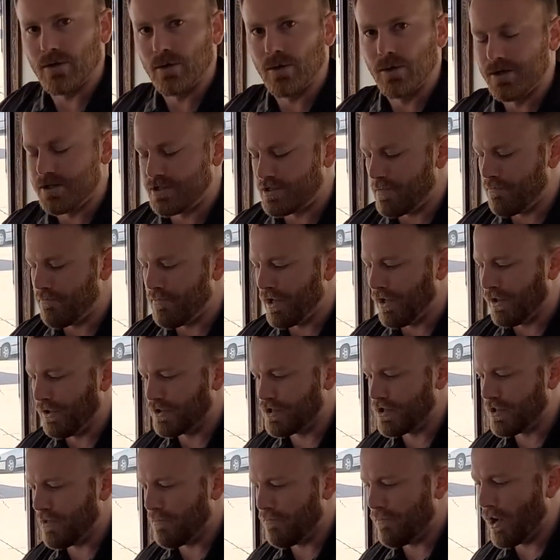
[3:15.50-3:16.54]
towards the
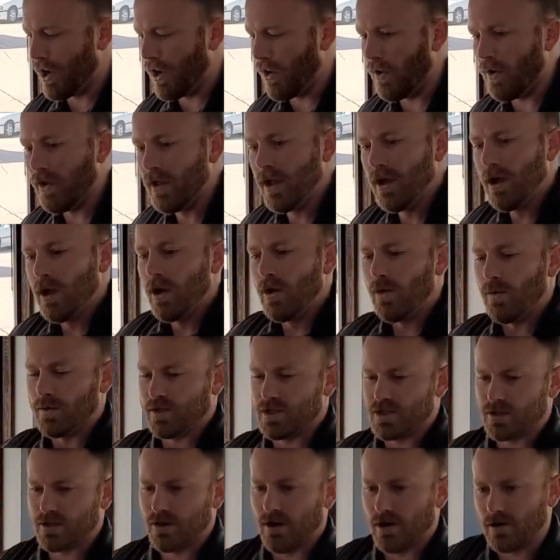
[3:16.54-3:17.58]
bilge of the boat. What
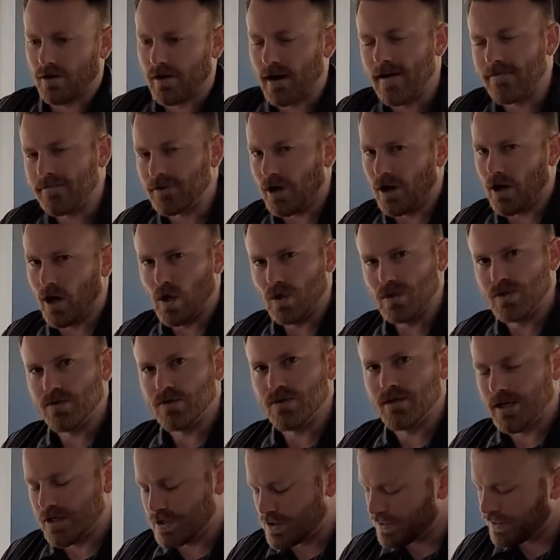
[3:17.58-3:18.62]
StarCraft also
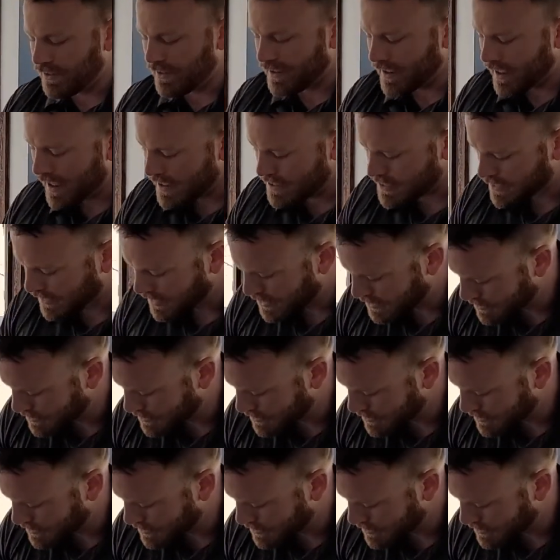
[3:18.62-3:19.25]
does really nice on